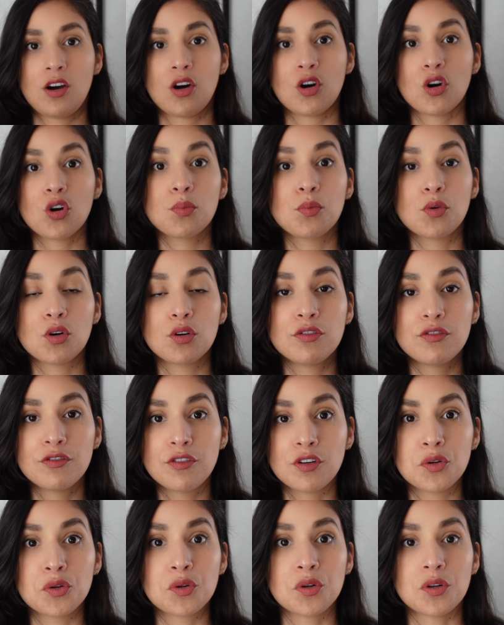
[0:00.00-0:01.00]
or more
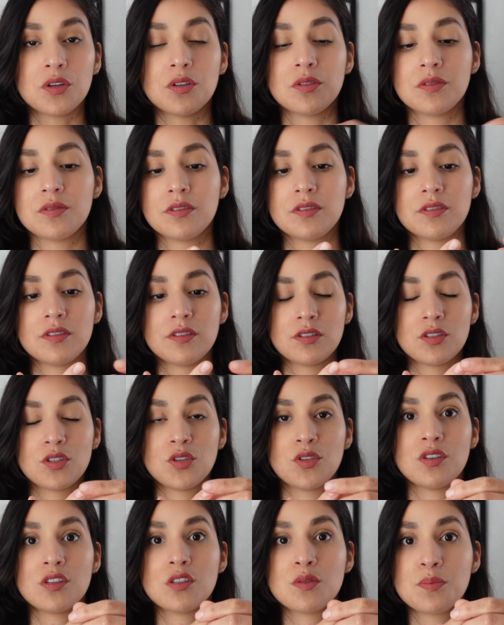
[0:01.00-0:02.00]
focal to
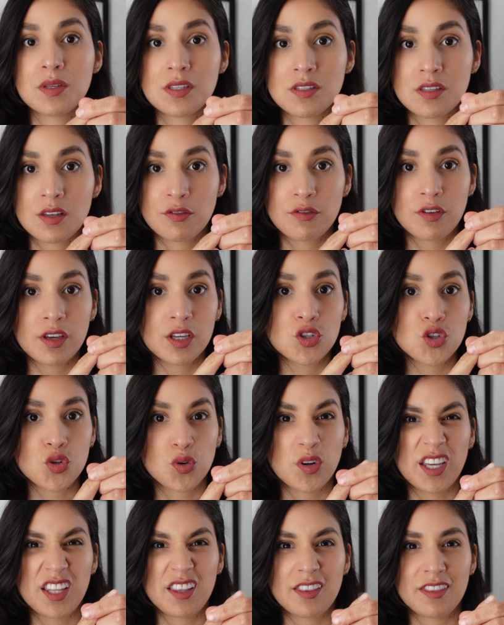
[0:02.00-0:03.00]
the specific
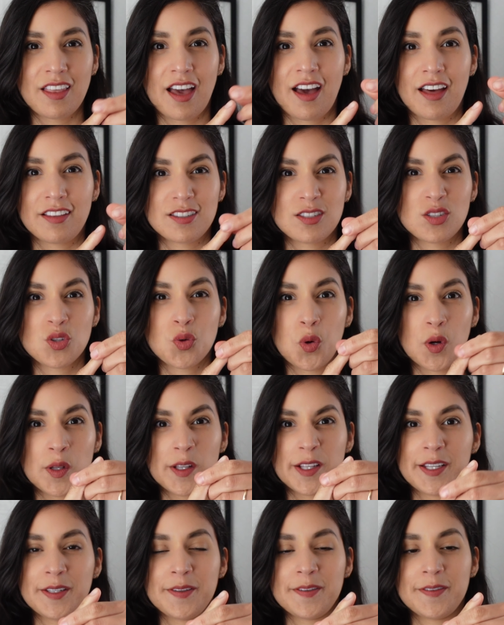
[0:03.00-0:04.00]
joint that's
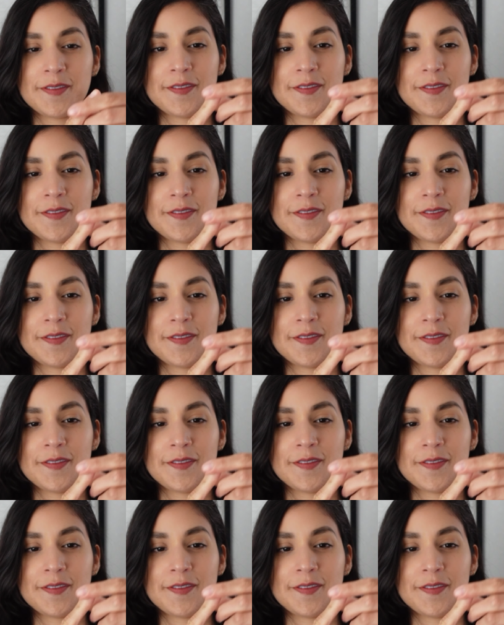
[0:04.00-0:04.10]
swollen.